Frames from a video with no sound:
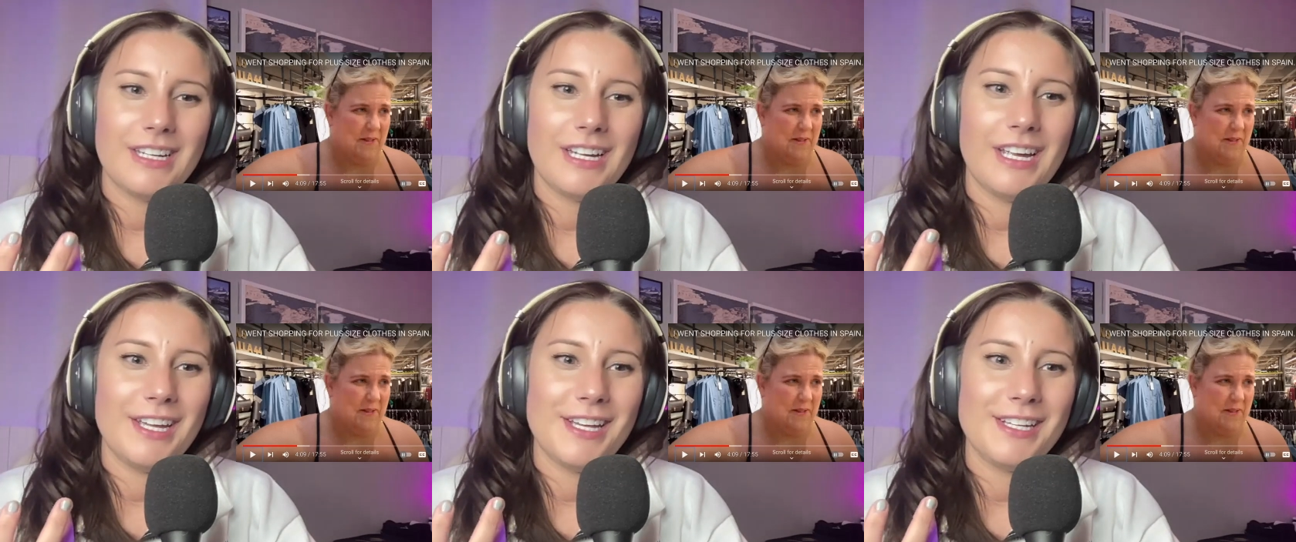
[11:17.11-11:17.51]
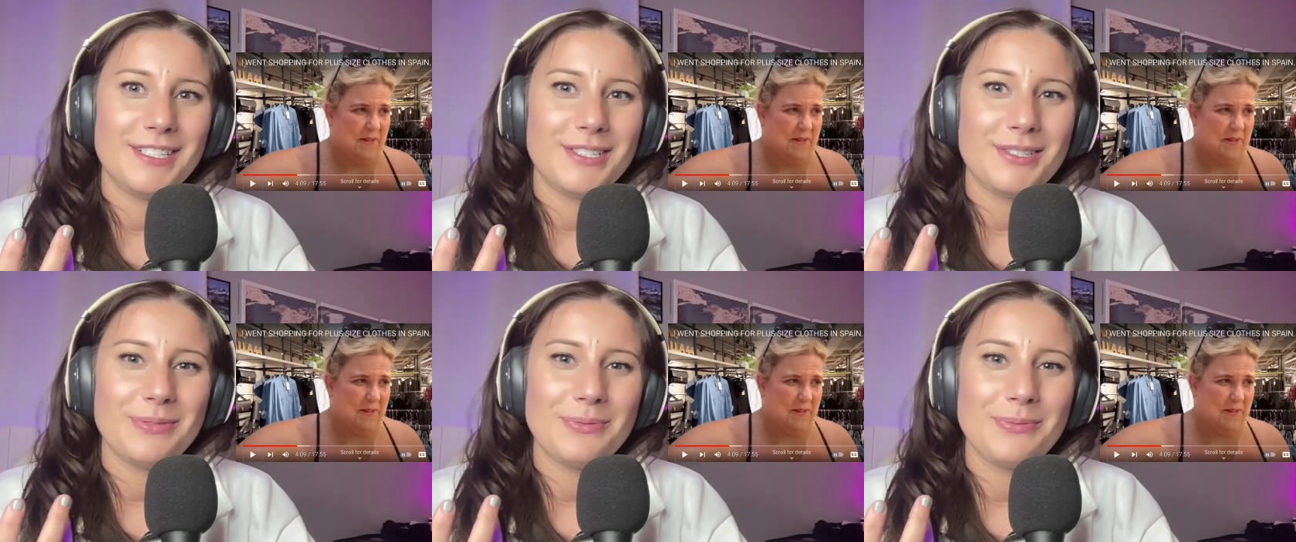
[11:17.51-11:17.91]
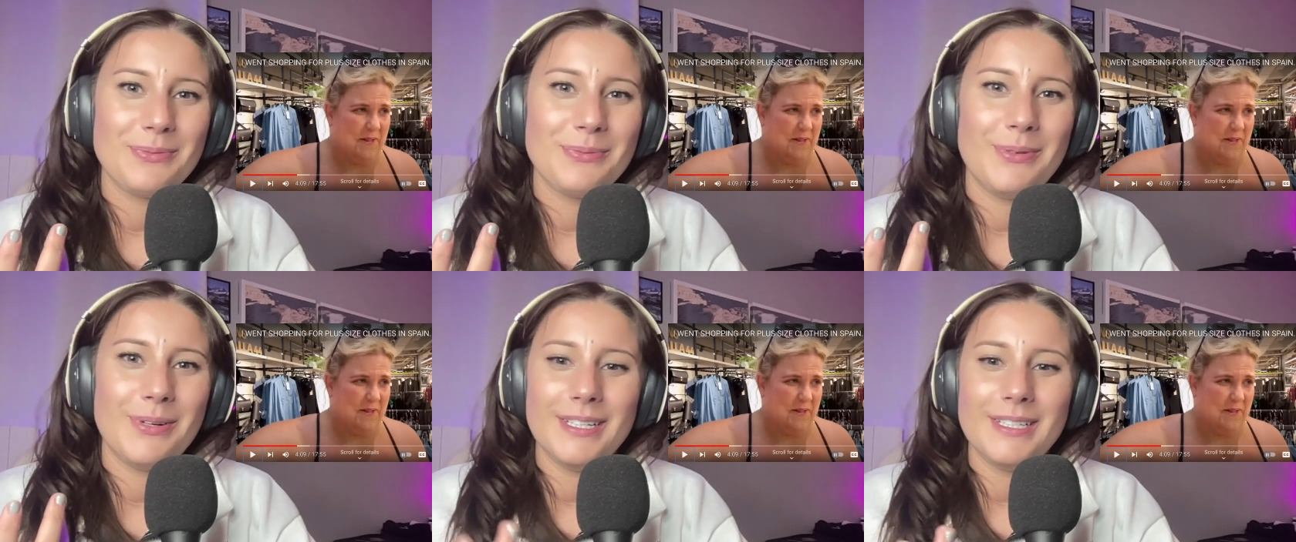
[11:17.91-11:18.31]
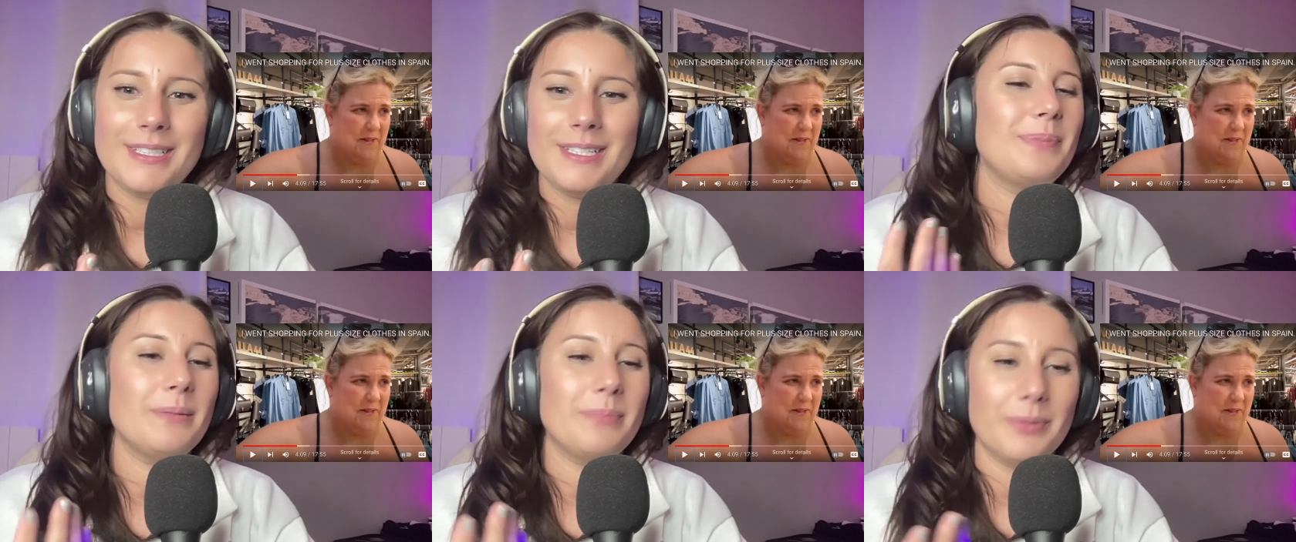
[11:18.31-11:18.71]
Speaker 1: and
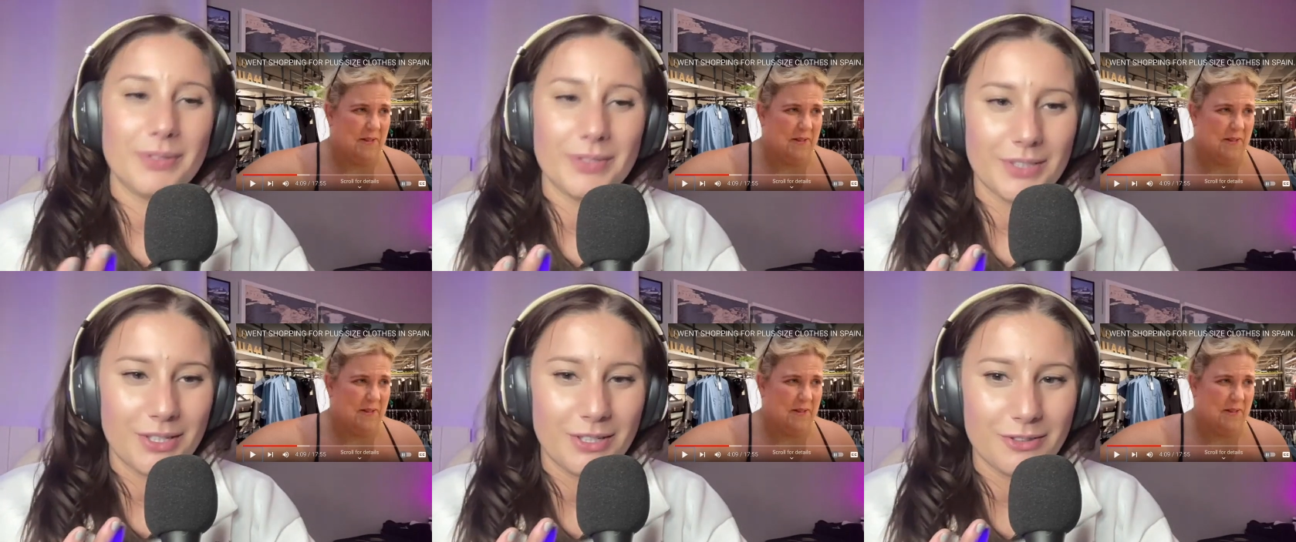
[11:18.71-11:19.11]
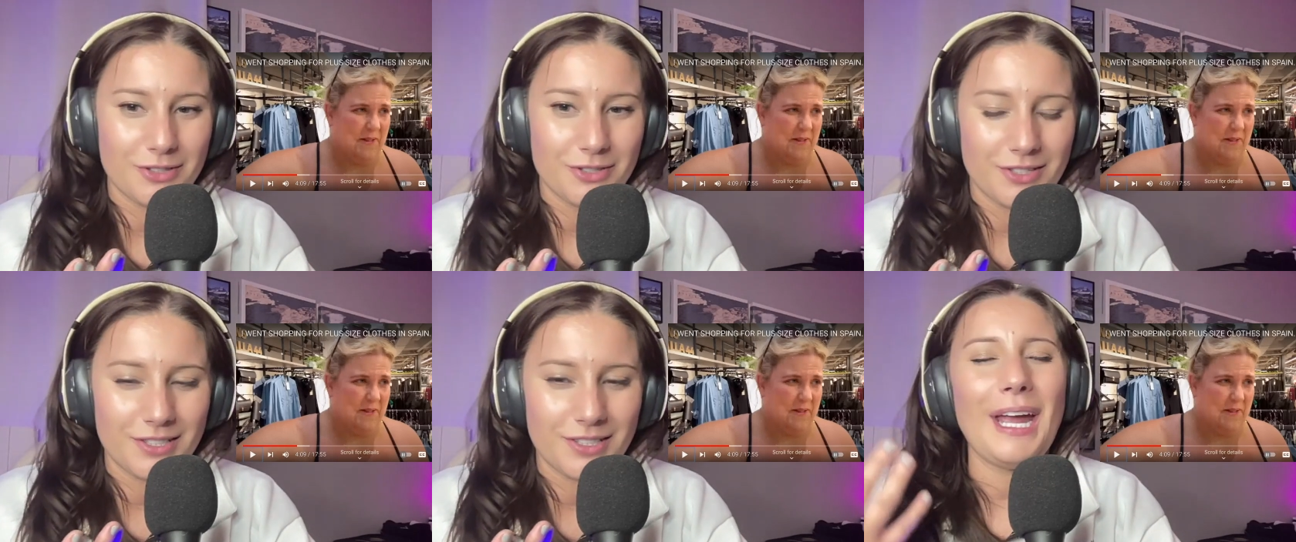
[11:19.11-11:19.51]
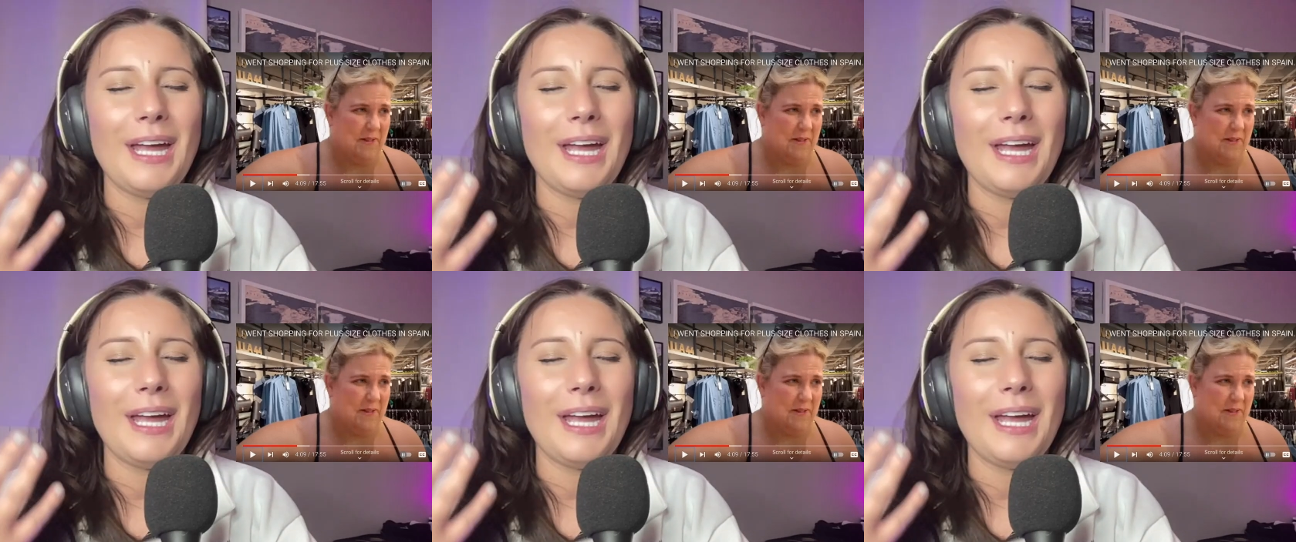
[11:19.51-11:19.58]
what people in the culture.